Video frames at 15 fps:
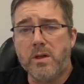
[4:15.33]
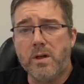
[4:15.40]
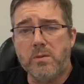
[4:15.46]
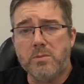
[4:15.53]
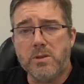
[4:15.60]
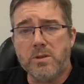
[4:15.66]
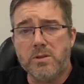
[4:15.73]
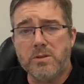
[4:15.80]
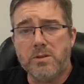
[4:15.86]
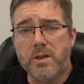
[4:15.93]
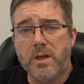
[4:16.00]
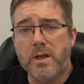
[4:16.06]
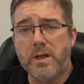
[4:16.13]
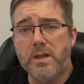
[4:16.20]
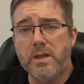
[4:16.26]
I'm just
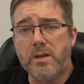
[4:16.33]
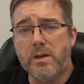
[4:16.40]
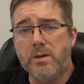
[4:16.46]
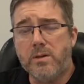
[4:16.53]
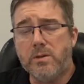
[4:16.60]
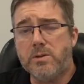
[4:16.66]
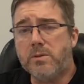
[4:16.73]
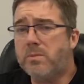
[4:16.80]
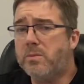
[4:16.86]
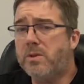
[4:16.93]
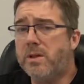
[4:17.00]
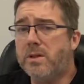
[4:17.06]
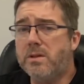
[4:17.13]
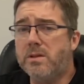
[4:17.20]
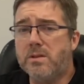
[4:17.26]
saying there are some
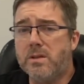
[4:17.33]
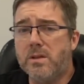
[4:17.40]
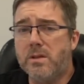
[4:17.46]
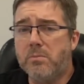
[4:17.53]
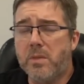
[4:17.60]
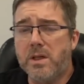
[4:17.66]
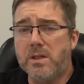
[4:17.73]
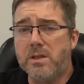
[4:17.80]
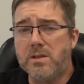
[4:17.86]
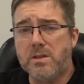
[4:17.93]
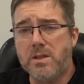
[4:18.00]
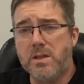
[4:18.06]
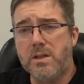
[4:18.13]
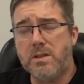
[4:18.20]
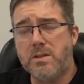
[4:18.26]
things that make
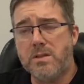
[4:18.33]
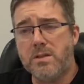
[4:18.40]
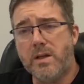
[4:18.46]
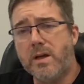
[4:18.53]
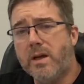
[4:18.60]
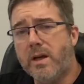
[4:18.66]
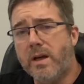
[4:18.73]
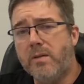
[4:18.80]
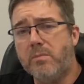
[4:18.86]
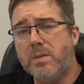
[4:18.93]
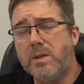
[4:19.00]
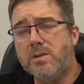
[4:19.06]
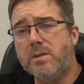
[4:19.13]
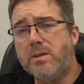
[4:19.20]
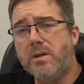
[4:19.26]
sense that have
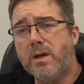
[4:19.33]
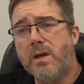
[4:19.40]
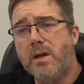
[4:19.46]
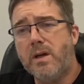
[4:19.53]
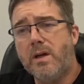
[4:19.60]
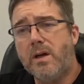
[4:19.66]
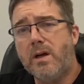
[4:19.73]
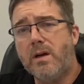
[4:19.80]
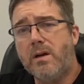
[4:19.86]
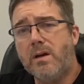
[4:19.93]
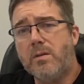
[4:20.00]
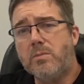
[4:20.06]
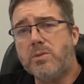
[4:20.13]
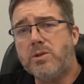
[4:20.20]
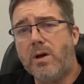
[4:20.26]
been
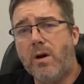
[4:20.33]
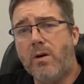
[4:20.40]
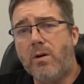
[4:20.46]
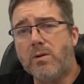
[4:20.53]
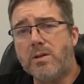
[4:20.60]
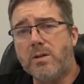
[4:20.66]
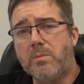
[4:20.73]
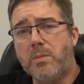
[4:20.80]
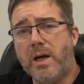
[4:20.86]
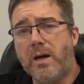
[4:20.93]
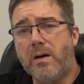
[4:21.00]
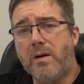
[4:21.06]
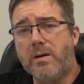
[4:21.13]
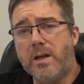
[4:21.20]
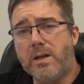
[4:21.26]
talked
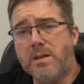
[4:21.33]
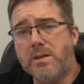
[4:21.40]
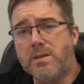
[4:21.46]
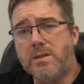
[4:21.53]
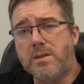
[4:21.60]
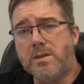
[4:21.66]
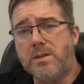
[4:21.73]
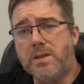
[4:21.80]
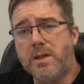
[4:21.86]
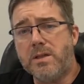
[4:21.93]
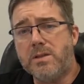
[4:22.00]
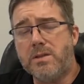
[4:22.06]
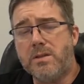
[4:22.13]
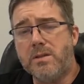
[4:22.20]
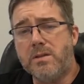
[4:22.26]
about and
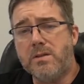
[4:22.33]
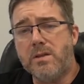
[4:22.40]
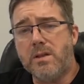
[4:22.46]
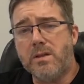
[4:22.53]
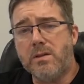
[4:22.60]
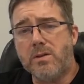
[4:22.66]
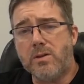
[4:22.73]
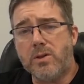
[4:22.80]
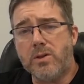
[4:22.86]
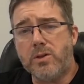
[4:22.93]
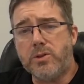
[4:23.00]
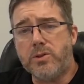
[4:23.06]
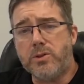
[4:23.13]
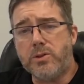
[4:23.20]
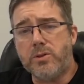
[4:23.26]
suggested in the
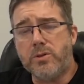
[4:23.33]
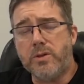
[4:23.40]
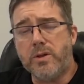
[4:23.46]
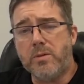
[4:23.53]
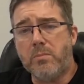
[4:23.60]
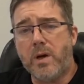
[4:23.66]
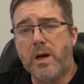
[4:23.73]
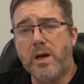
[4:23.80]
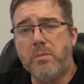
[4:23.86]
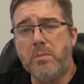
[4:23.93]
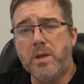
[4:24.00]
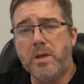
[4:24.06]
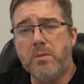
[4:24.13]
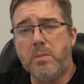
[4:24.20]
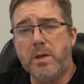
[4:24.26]
literature that might
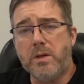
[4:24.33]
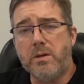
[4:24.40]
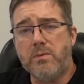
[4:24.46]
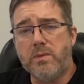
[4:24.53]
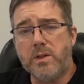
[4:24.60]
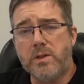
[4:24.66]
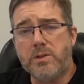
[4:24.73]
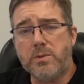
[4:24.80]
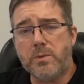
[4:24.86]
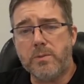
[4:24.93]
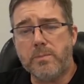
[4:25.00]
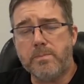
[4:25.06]
be beneficial.